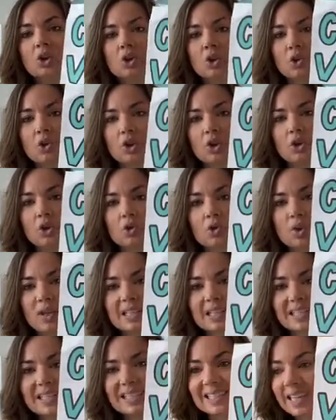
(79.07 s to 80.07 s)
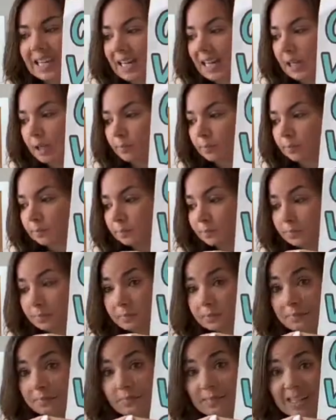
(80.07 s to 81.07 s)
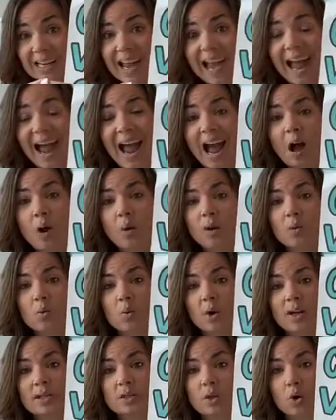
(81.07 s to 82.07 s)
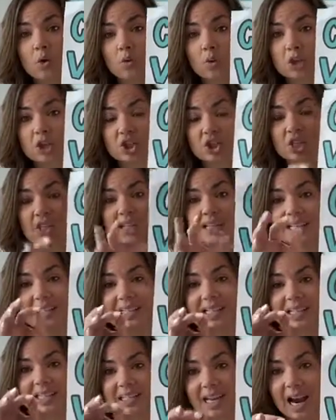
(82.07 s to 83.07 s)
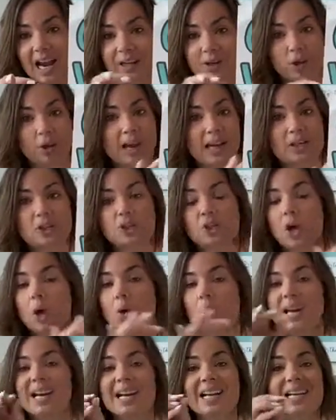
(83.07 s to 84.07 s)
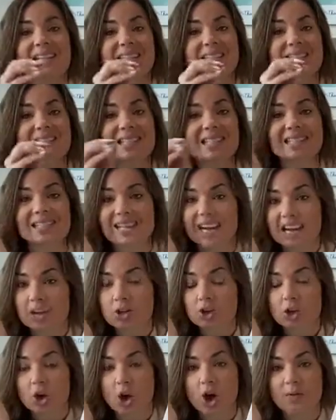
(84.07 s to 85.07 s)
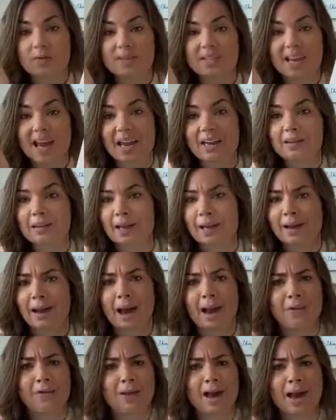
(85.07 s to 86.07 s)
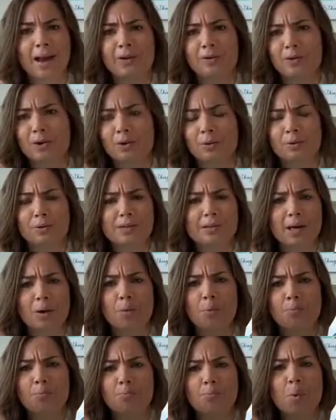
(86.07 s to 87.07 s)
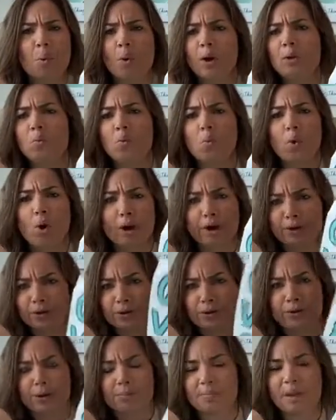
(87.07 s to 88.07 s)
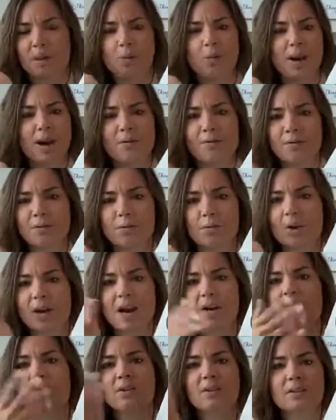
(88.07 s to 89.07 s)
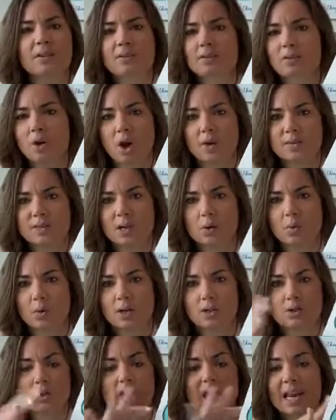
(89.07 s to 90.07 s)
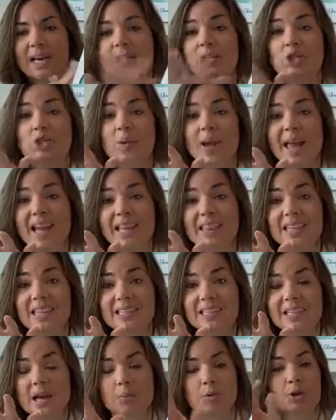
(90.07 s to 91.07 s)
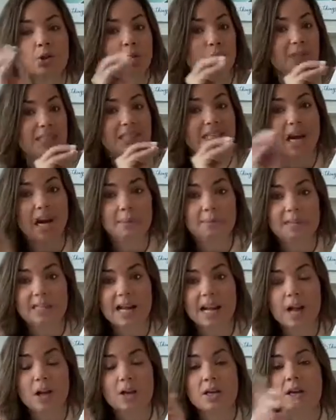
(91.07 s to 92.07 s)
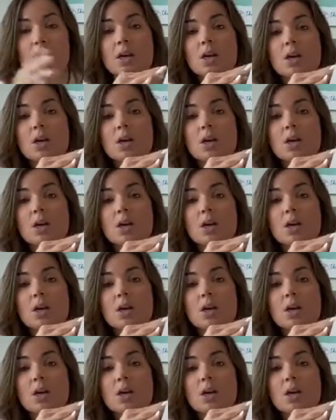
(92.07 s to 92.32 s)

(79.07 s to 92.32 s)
so that you can see how it was originally designed, okay? So it's a standard offset, like, I, I don't know, it was like 0.1 or something, whatever, whatever the offset was, okay? I didn't do anything separate, so I typed it out,